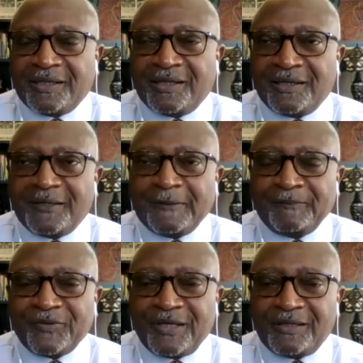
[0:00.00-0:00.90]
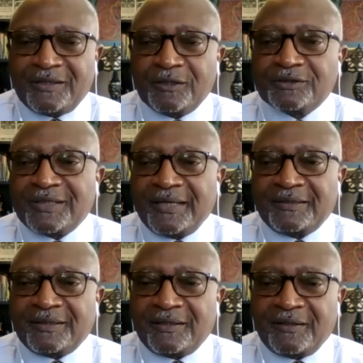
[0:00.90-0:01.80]
that looked
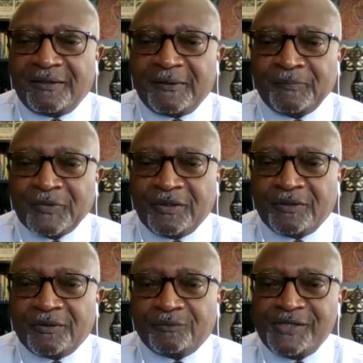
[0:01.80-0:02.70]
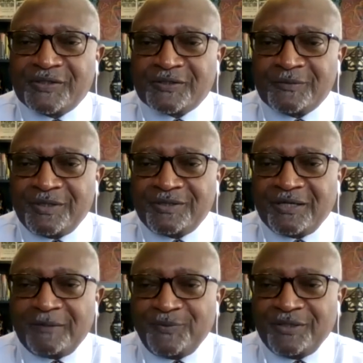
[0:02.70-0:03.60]
at racism and
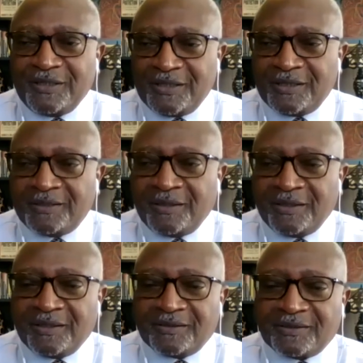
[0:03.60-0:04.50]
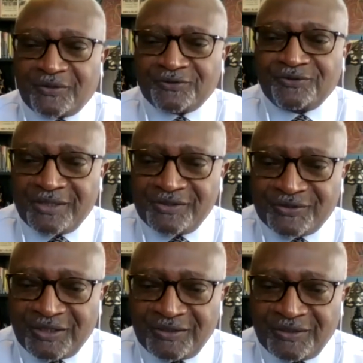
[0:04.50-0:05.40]
dumping in the Southern United
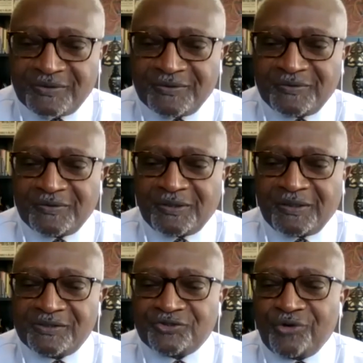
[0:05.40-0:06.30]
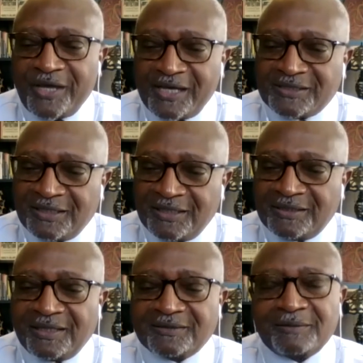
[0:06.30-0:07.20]
States. It's no
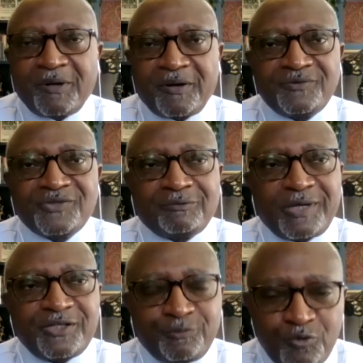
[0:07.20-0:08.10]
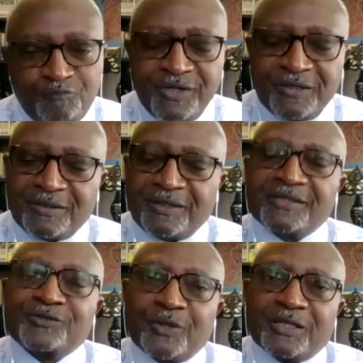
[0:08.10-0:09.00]
accident that the modern civil rights movement,
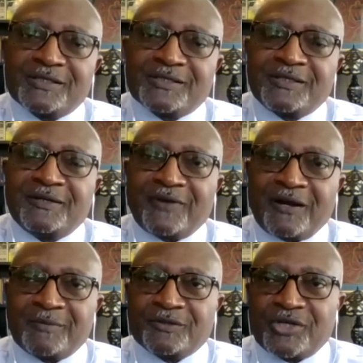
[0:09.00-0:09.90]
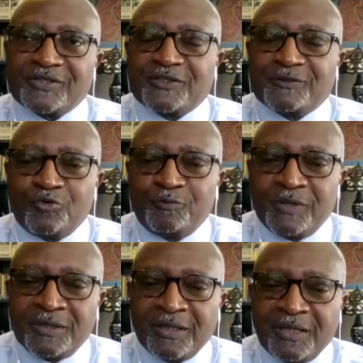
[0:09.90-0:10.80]
as well as the environmental justice
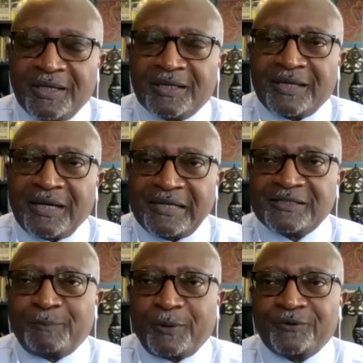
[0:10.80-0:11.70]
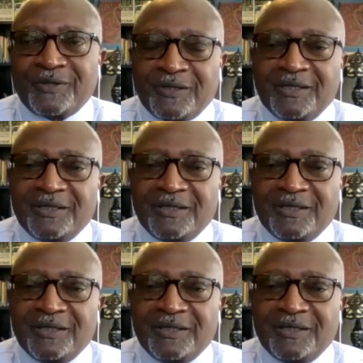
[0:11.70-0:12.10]
movement, got its birth